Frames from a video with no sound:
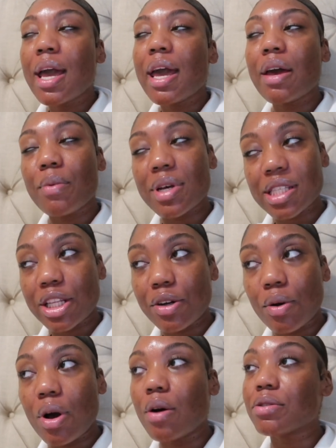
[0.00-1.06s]
it was a
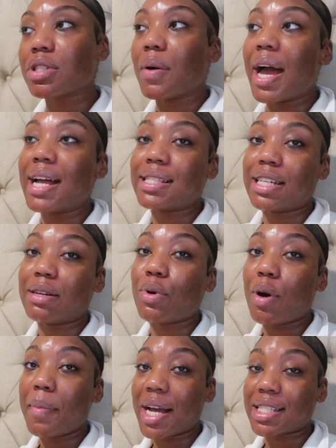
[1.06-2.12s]
little cold so I had to end up
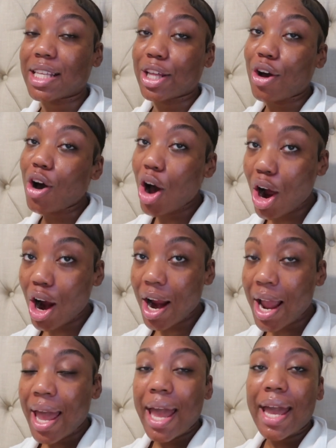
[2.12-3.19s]
going back to the car
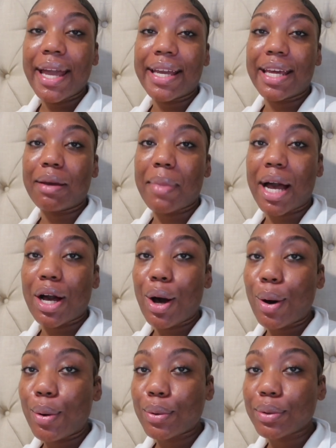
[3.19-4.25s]
and getting my
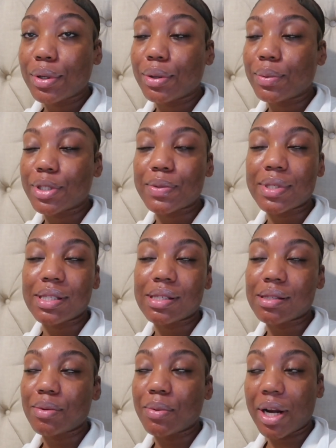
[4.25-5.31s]
coat which was
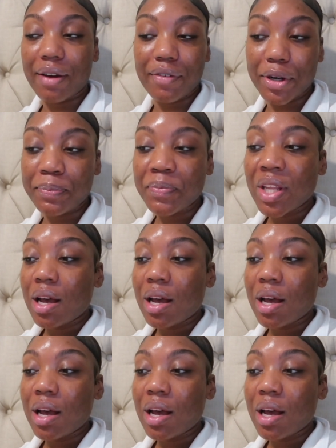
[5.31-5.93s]
whatever